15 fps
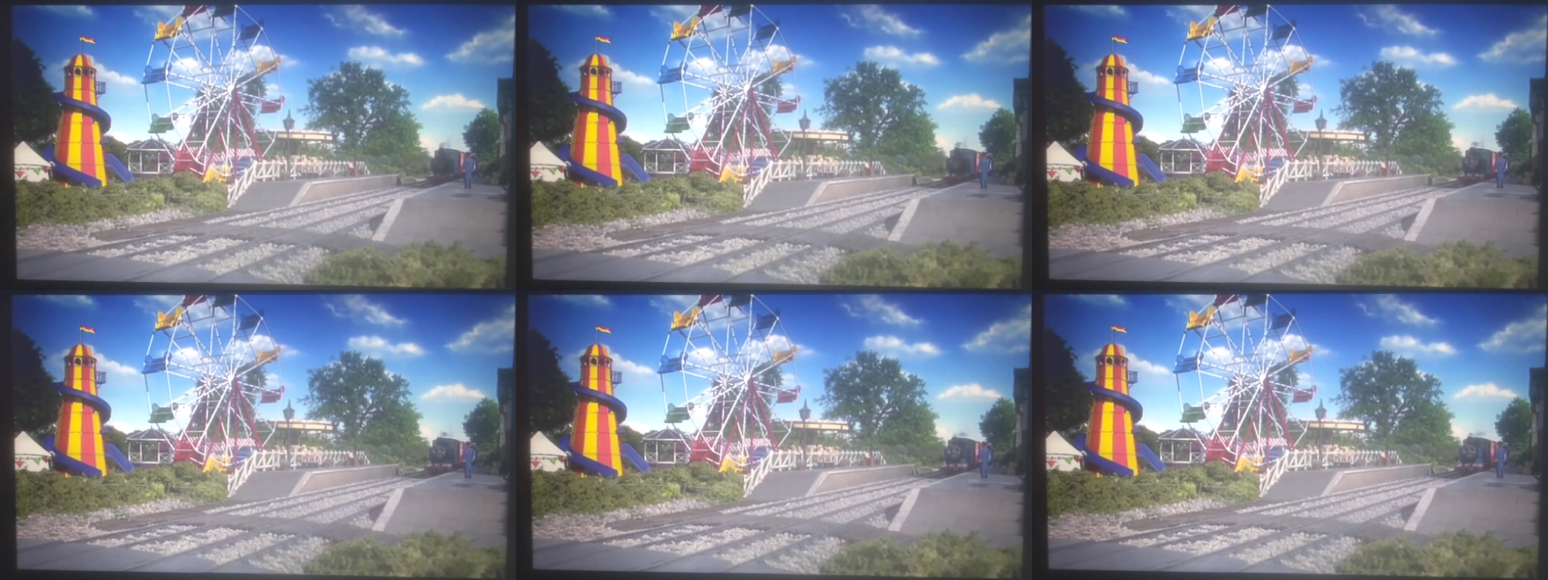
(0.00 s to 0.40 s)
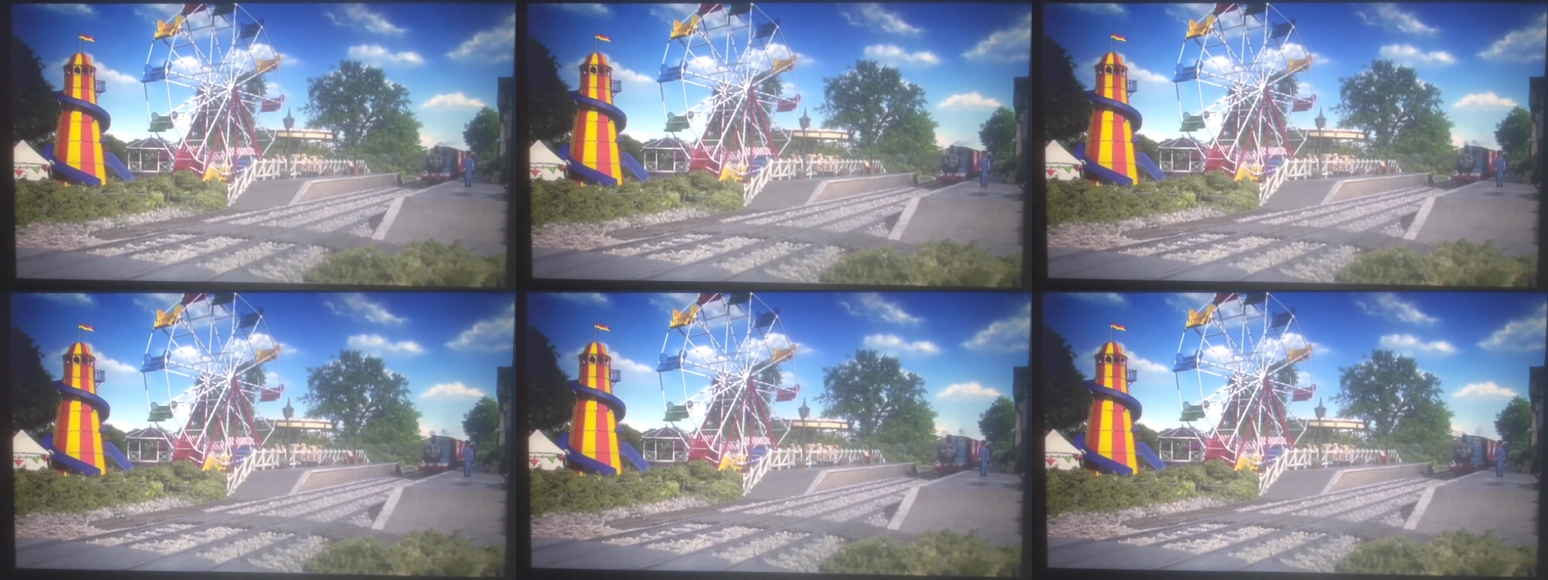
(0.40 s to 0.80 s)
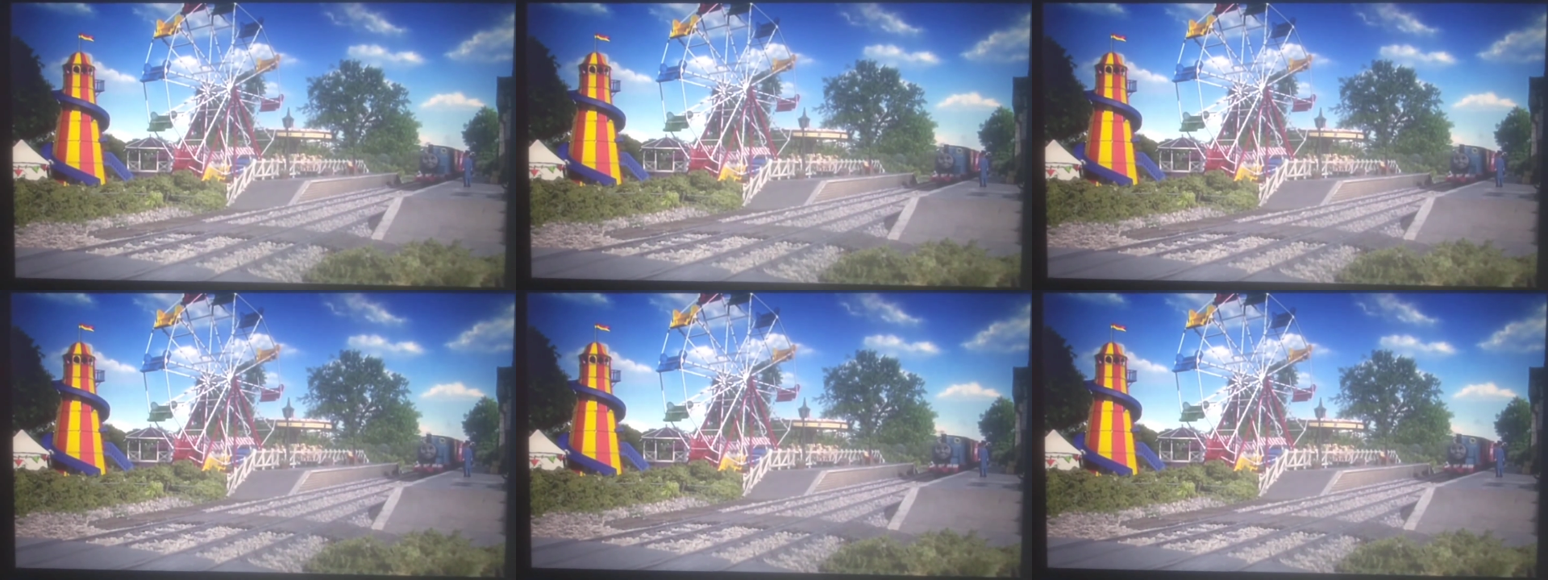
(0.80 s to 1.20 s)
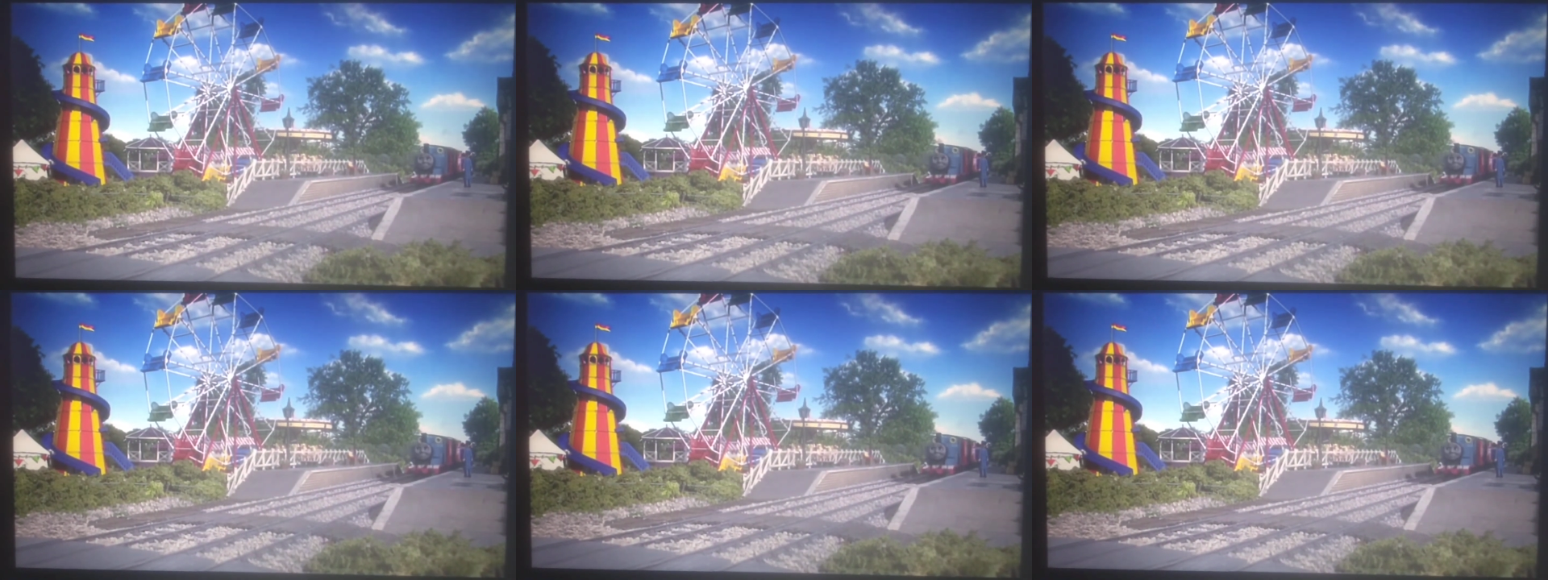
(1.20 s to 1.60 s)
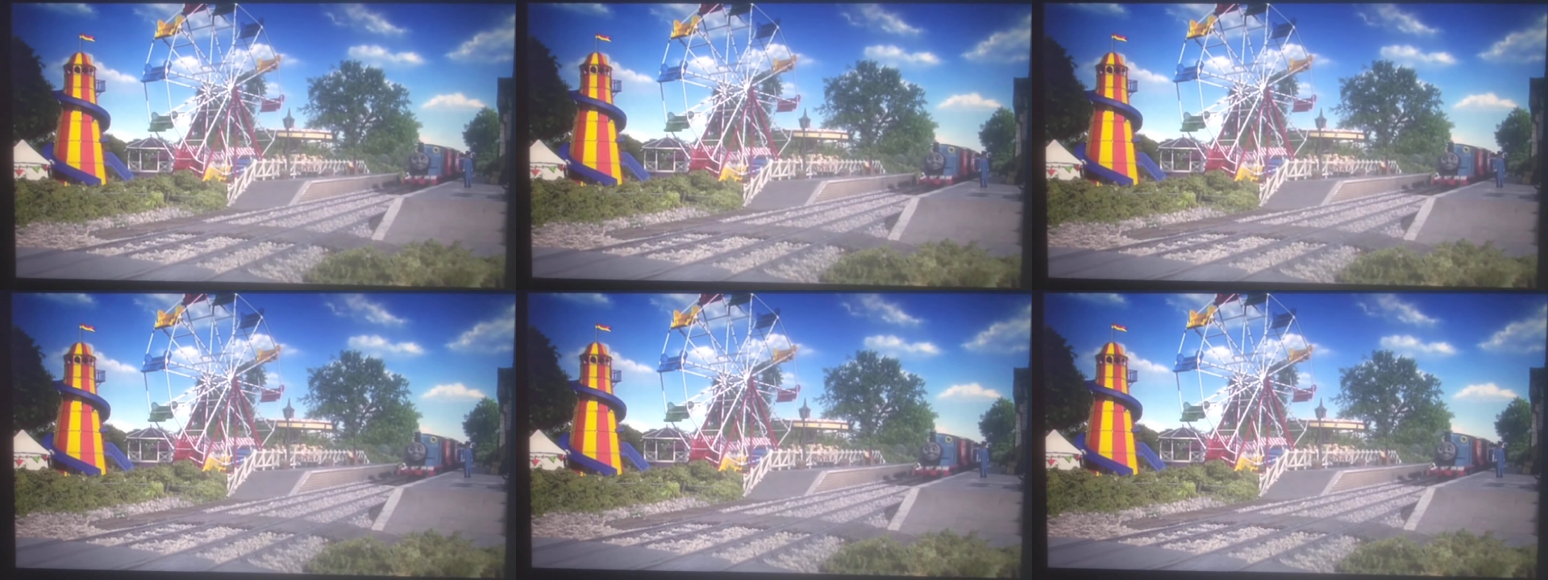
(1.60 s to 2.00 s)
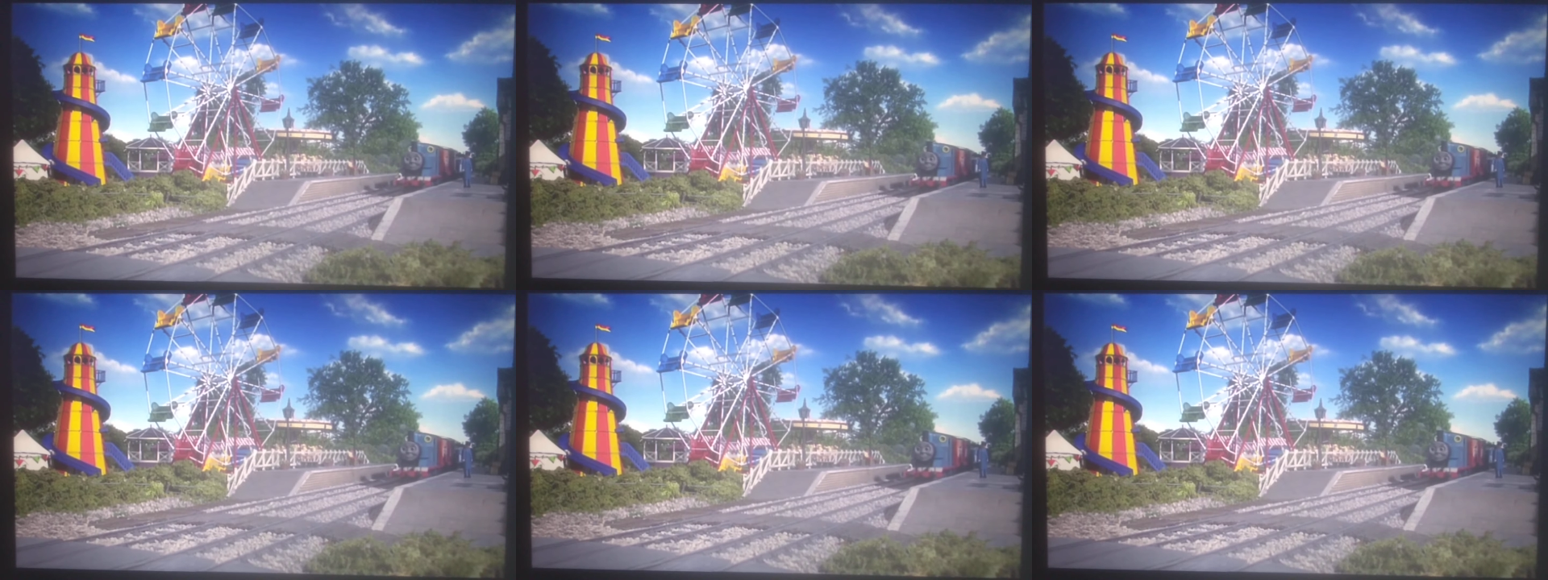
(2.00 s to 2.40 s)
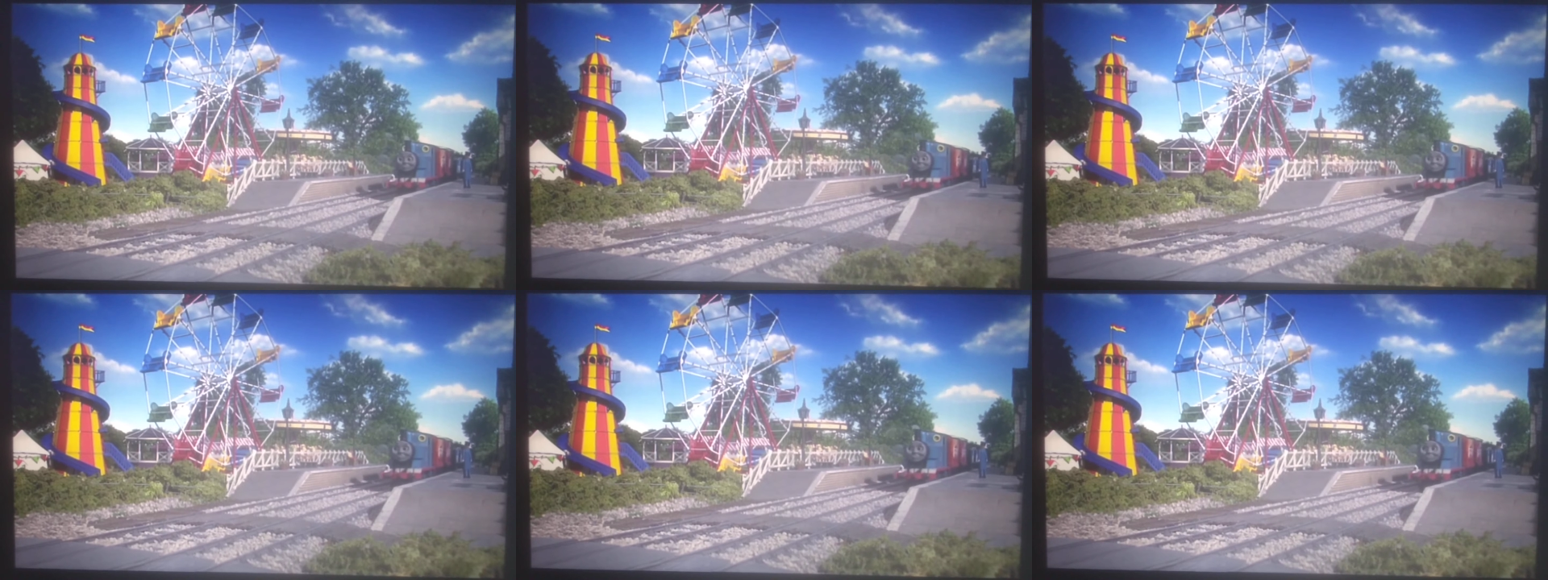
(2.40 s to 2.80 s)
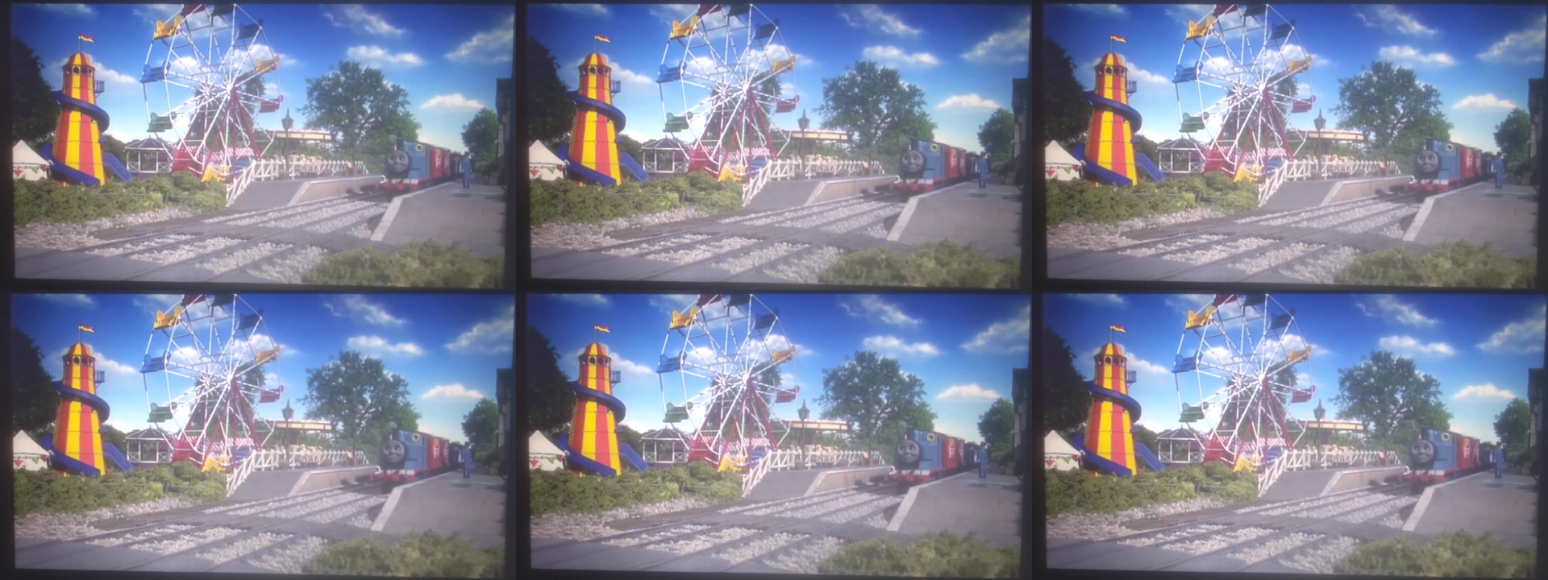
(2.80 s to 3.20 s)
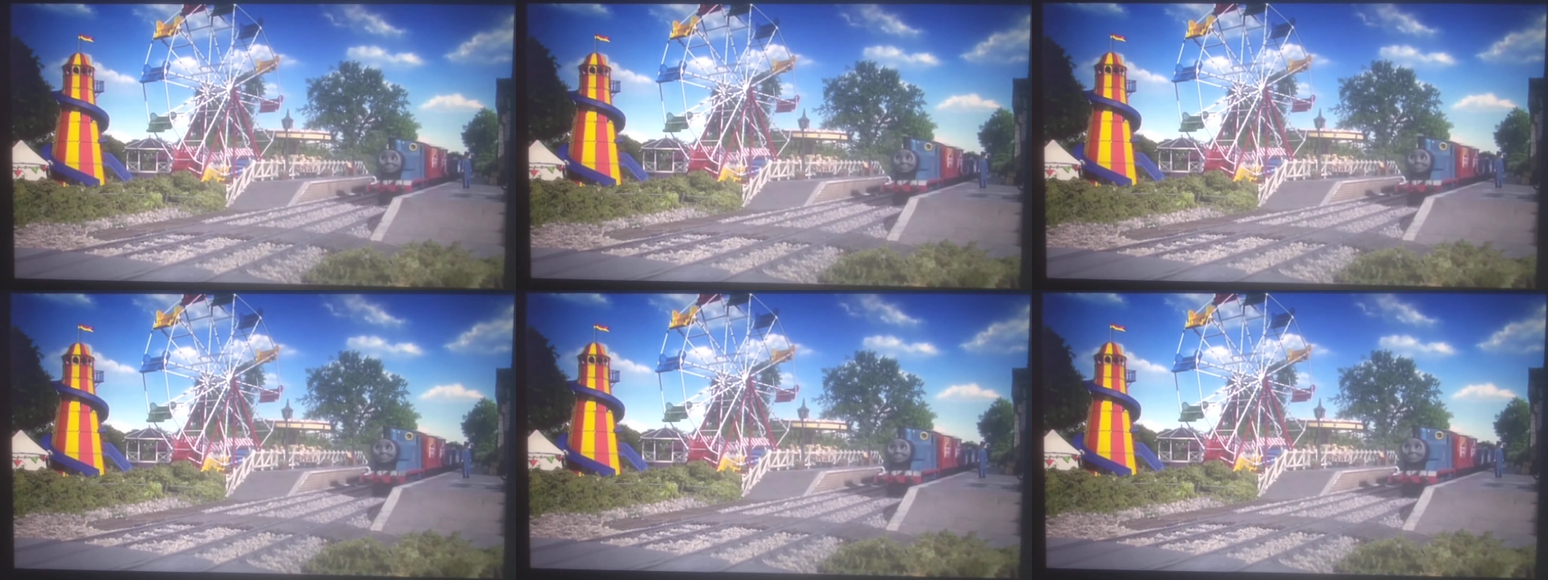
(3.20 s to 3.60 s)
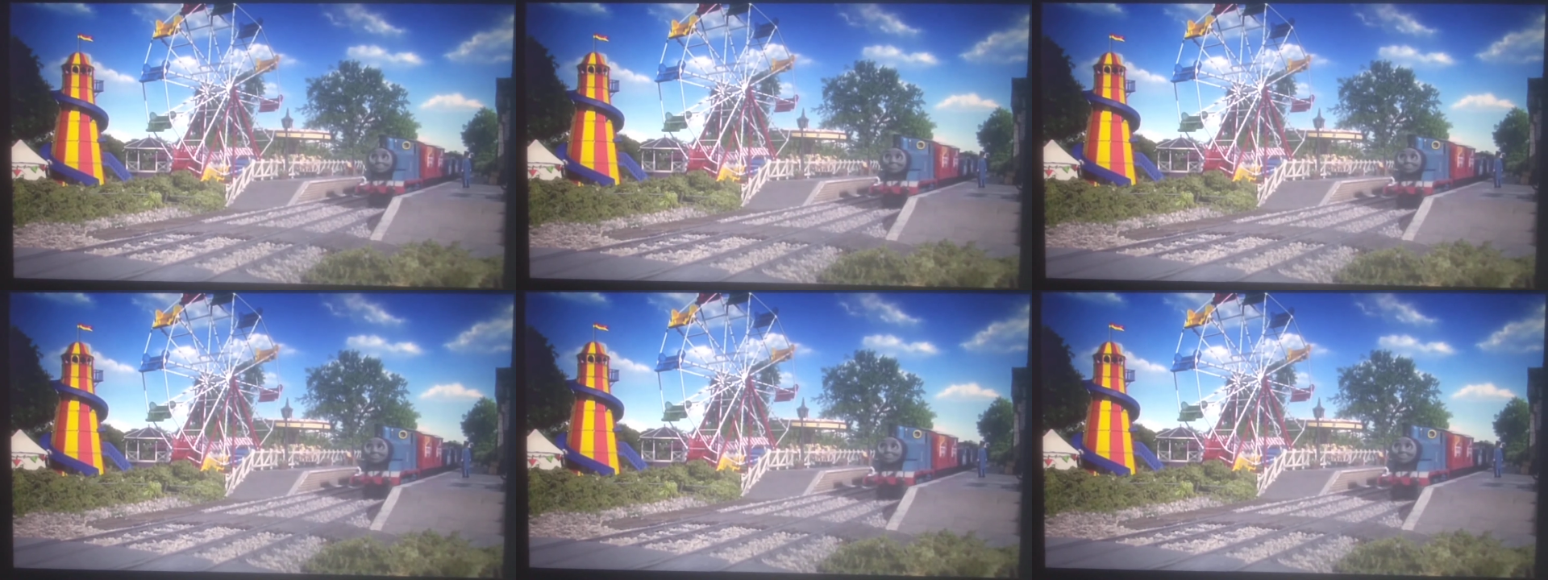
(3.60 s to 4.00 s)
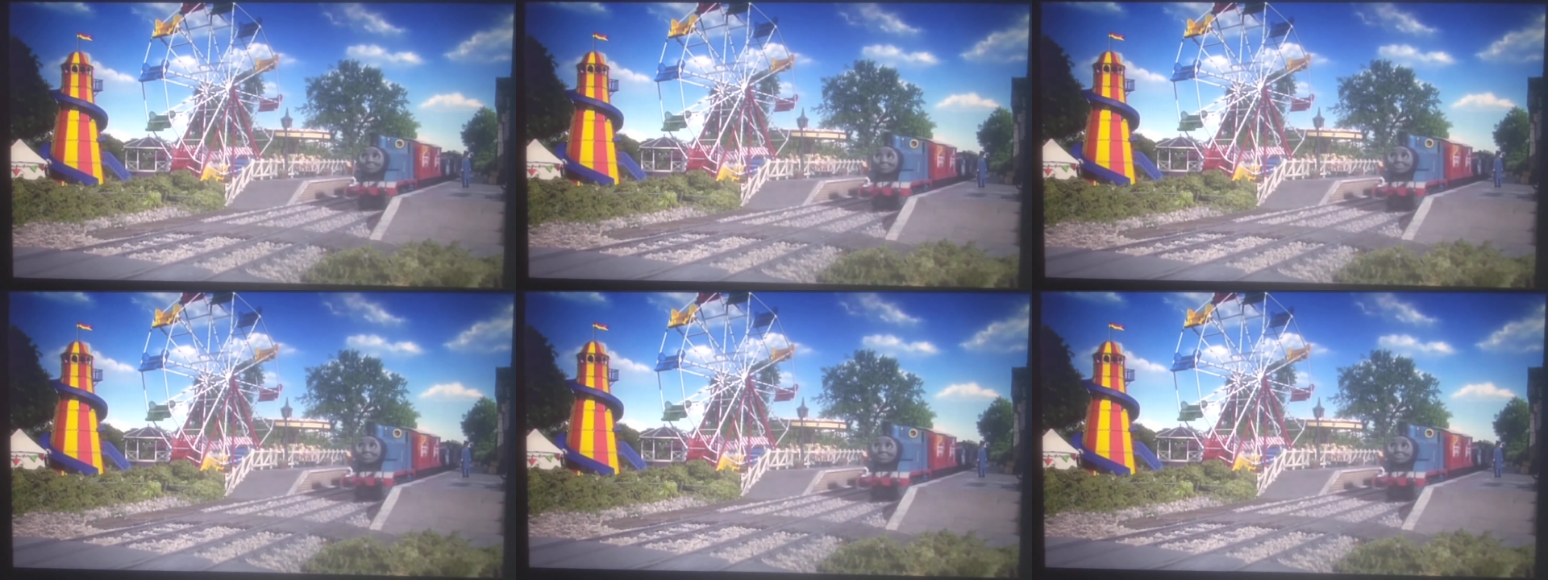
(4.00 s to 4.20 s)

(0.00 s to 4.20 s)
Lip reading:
(no speaker visible)